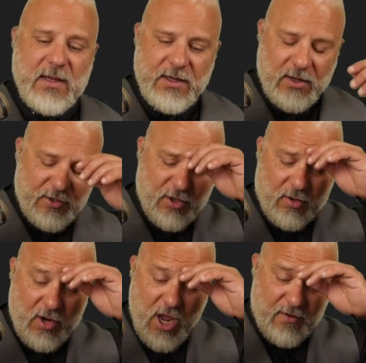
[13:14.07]
you
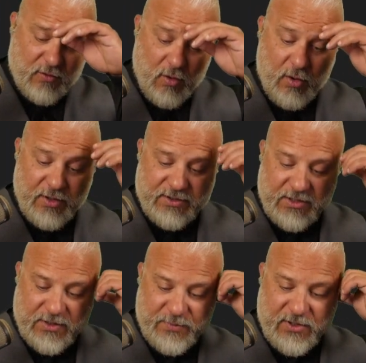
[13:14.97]
don't have quota
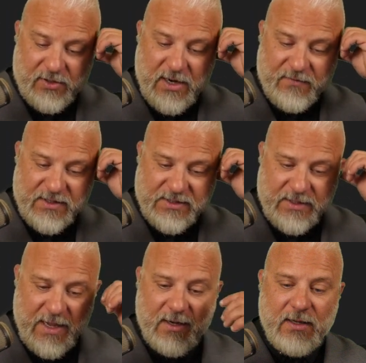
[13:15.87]
systems. You don't have this and
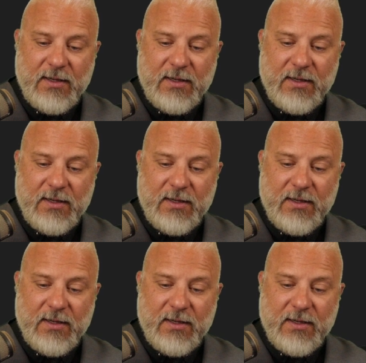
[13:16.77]
that.